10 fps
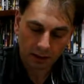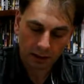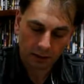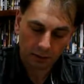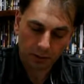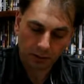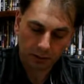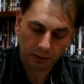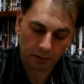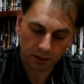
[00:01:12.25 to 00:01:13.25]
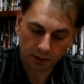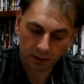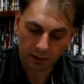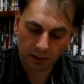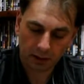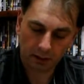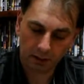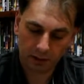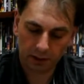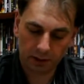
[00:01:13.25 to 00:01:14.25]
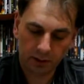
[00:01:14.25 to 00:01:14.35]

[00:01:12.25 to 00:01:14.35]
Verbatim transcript: Uh, what else have we got in here? We've got